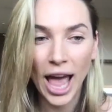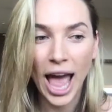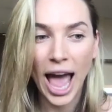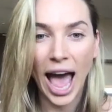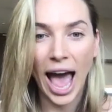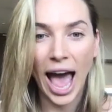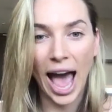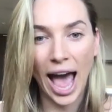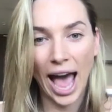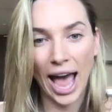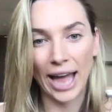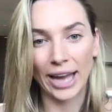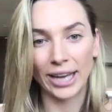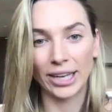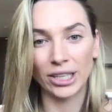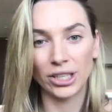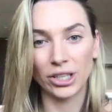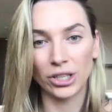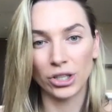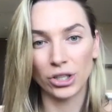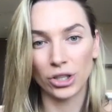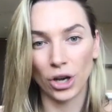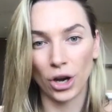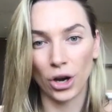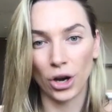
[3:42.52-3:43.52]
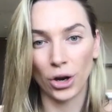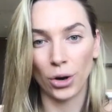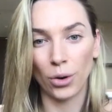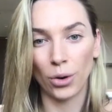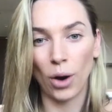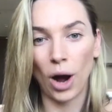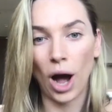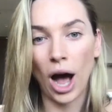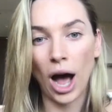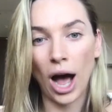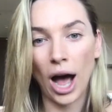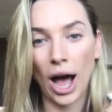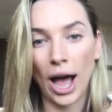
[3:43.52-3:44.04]
And so
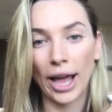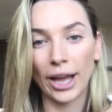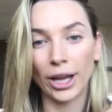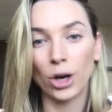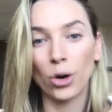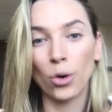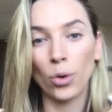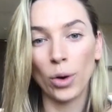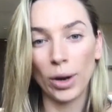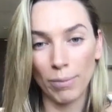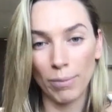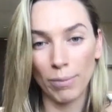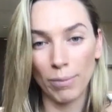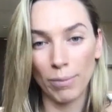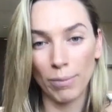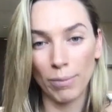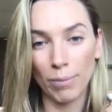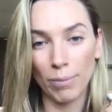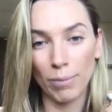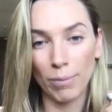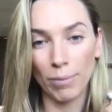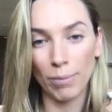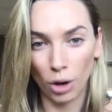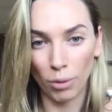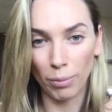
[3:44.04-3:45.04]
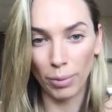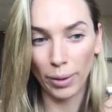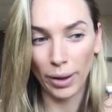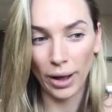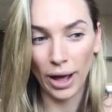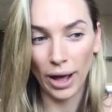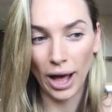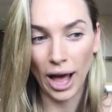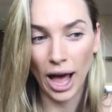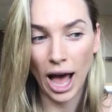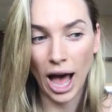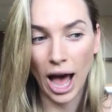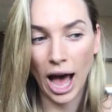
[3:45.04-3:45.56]
I quit my job.
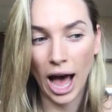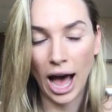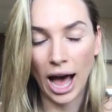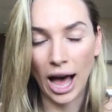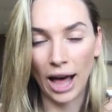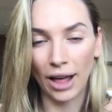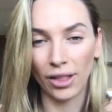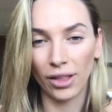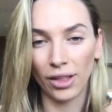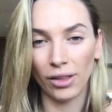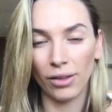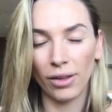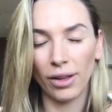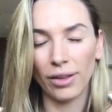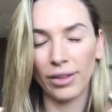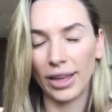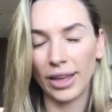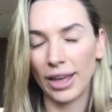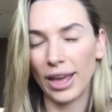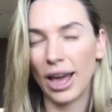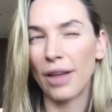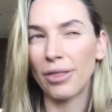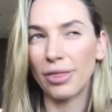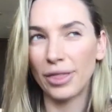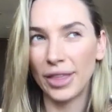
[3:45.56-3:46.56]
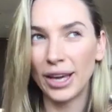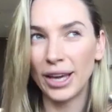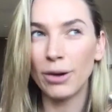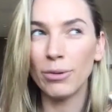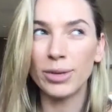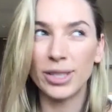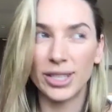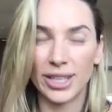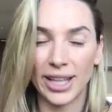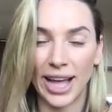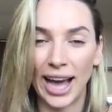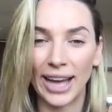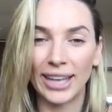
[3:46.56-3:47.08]
Uh, I think it was
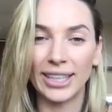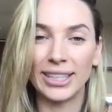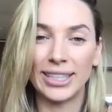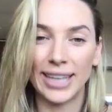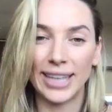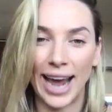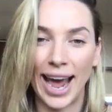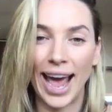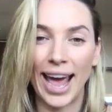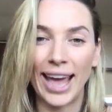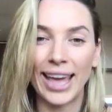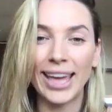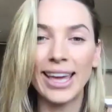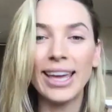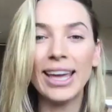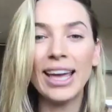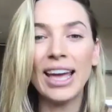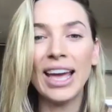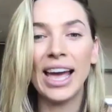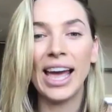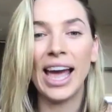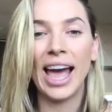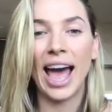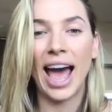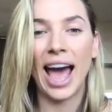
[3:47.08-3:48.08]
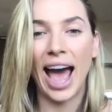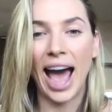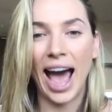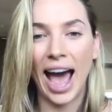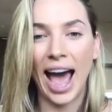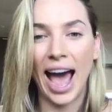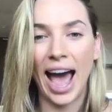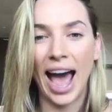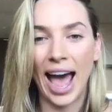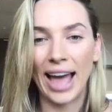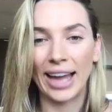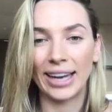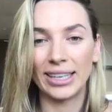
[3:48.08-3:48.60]
that day,
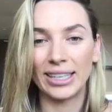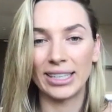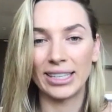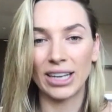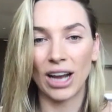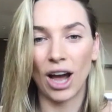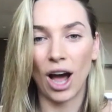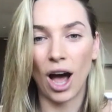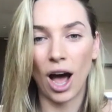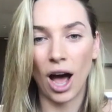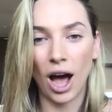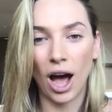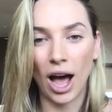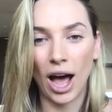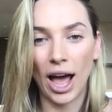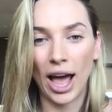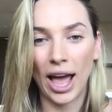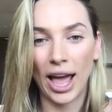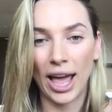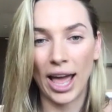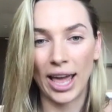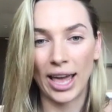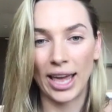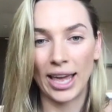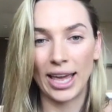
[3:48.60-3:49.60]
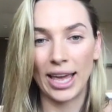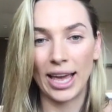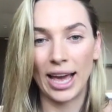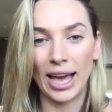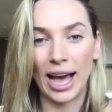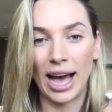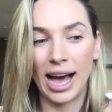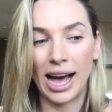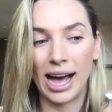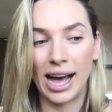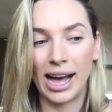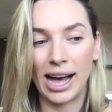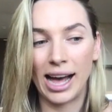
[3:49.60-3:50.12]
and I
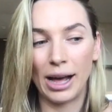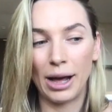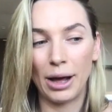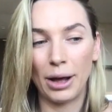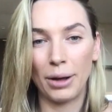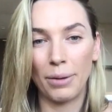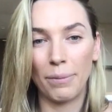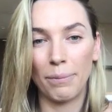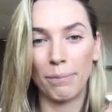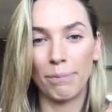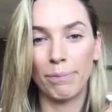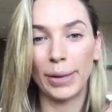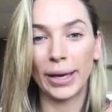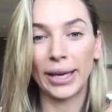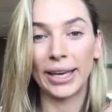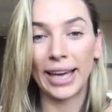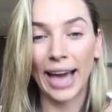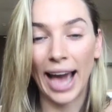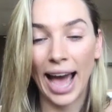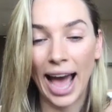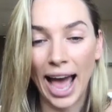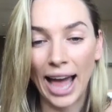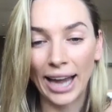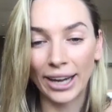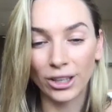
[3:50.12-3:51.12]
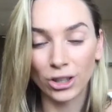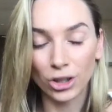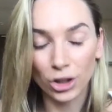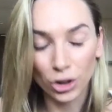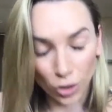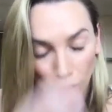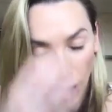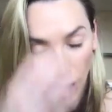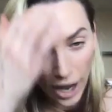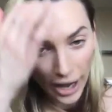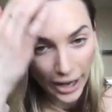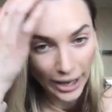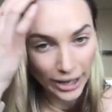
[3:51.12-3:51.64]
uh, began
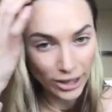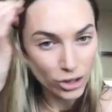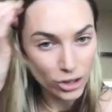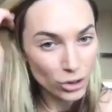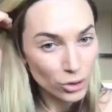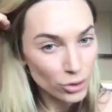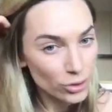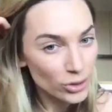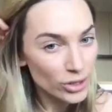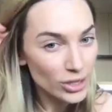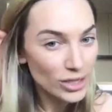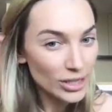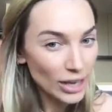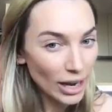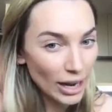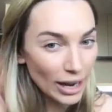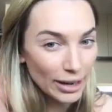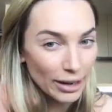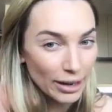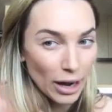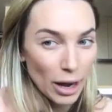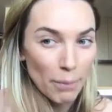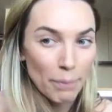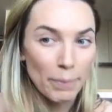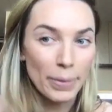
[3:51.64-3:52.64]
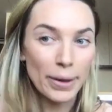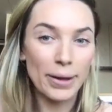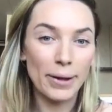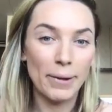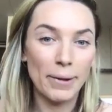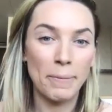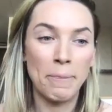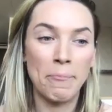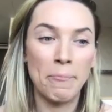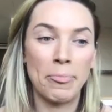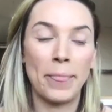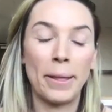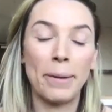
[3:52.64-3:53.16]
trying to start up
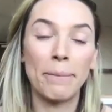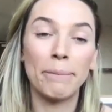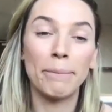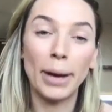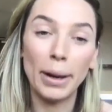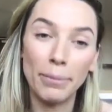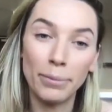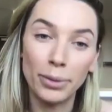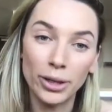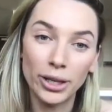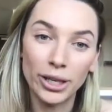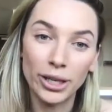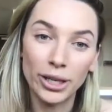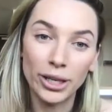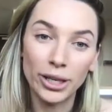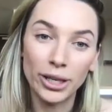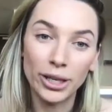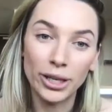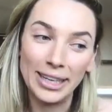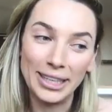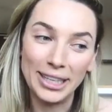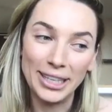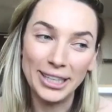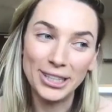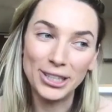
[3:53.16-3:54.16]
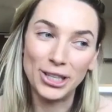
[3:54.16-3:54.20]
Bumble in Australia.